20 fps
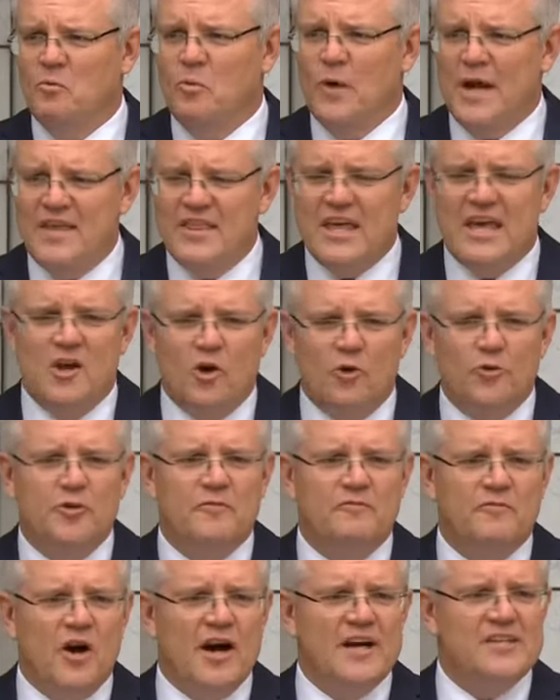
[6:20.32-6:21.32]
Where the health
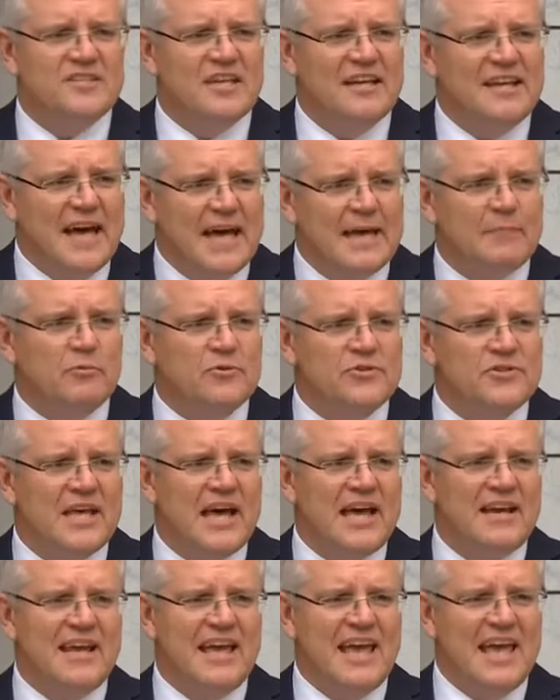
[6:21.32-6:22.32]
advice enables
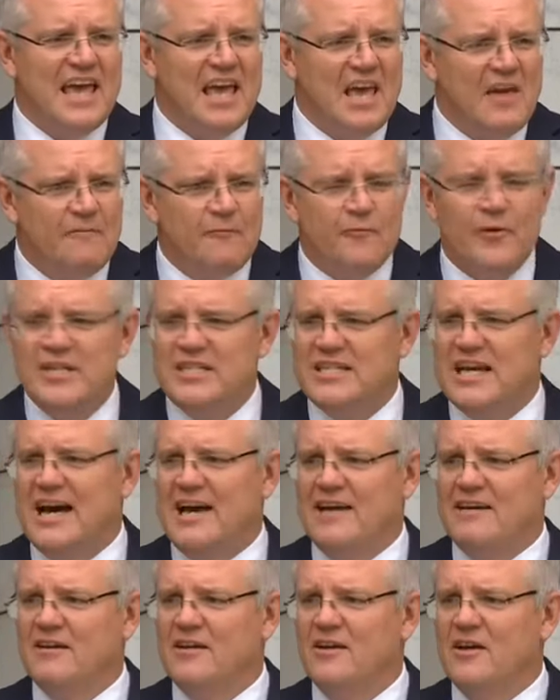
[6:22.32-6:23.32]
that, every
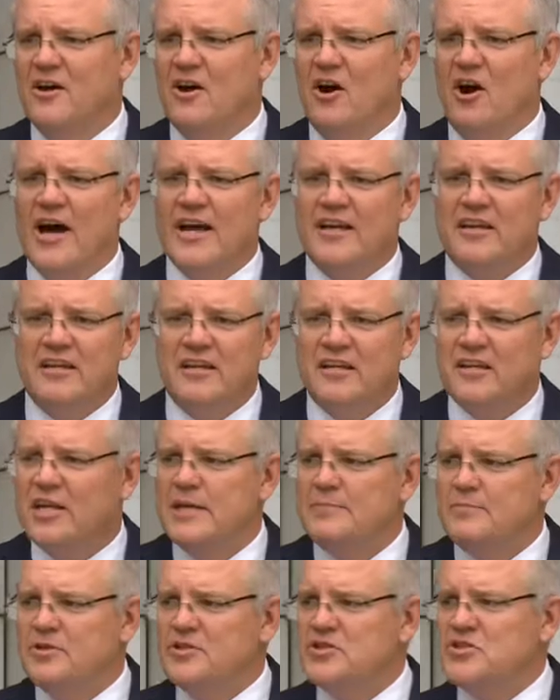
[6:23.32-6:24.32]
day I can
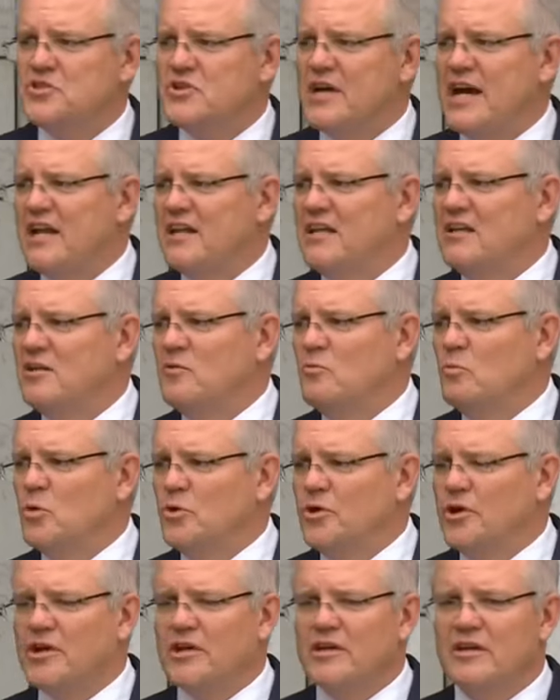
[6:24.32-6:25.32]
keep an Australian in
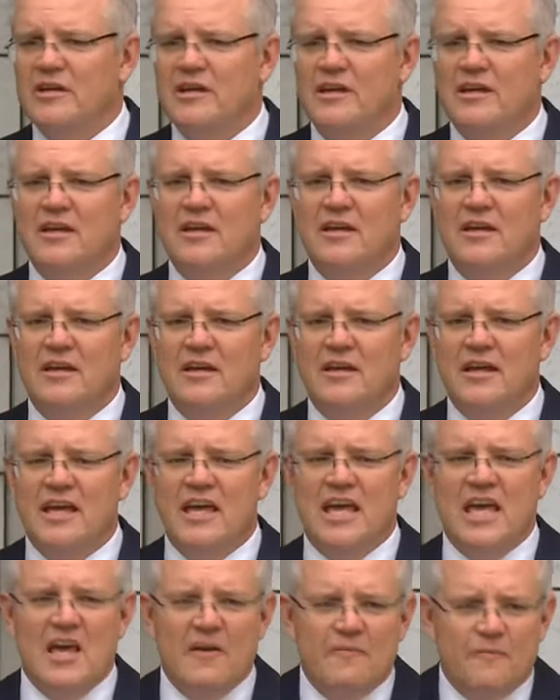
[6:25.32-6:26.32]
work.
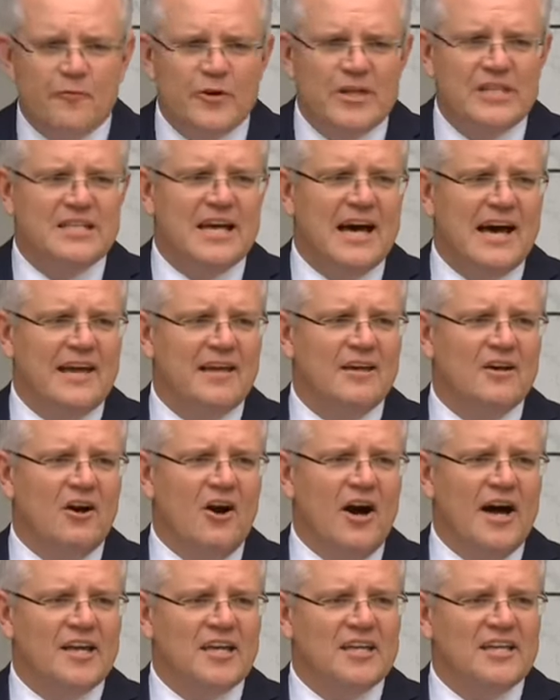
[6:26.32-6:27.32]
Every day
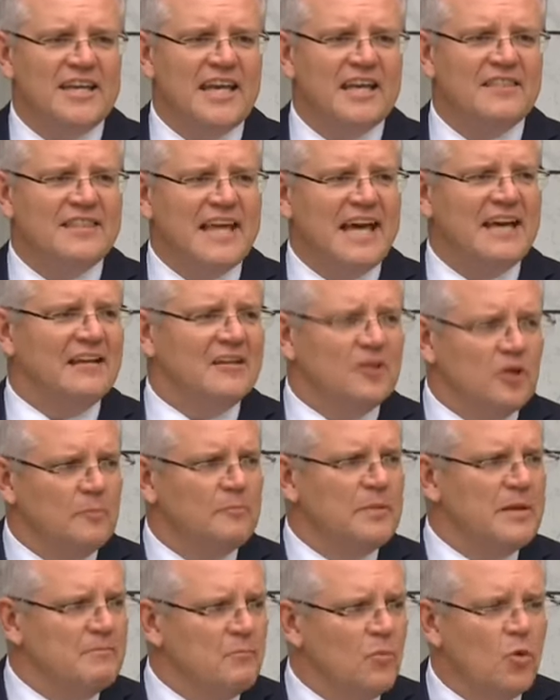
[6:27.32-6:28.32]
I can get that
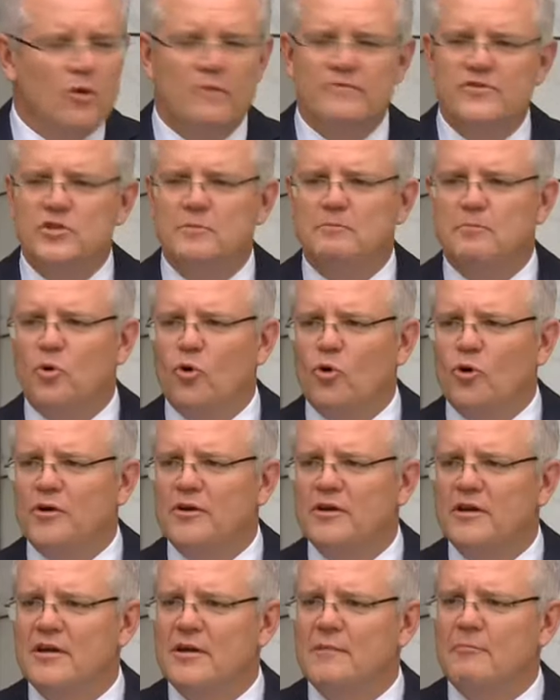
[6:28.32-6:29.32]
little bit more of
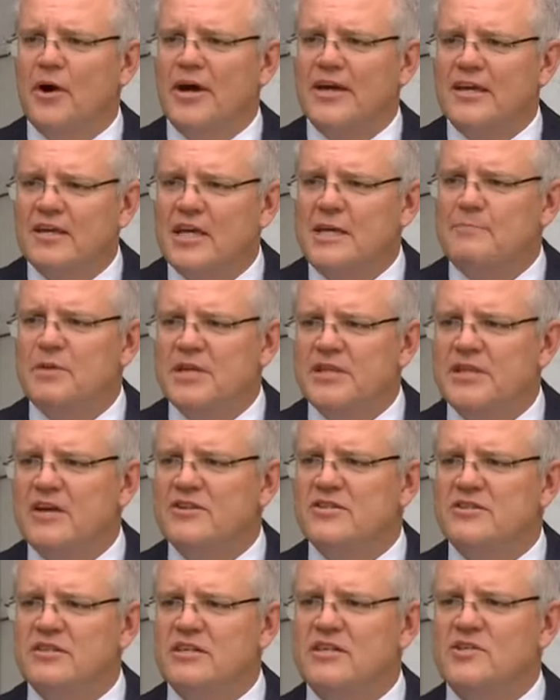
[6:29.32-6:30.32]
support by keeping
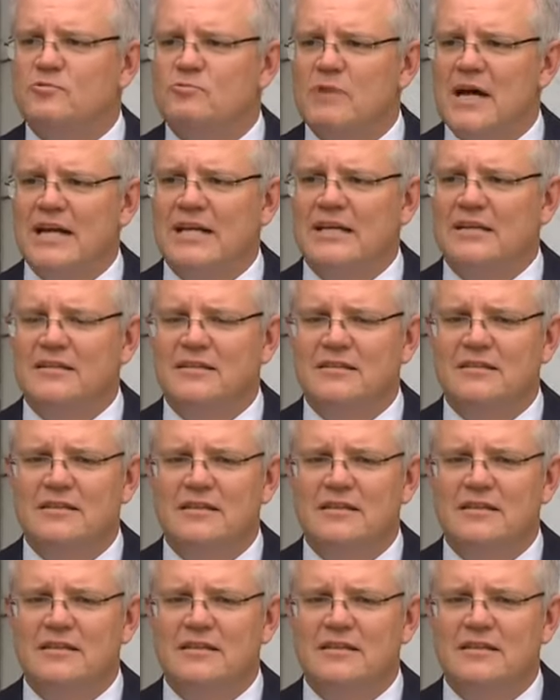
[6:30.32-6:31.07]
those things running.